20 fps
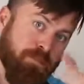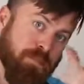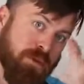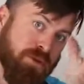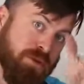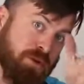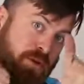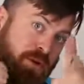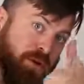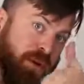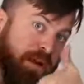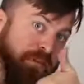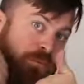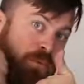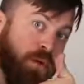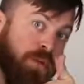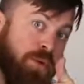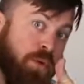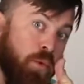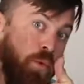so you're left
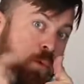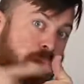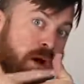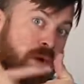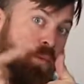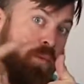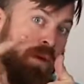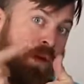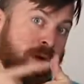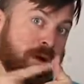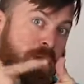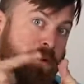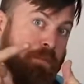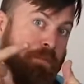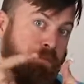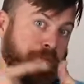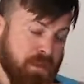with the 1 winner.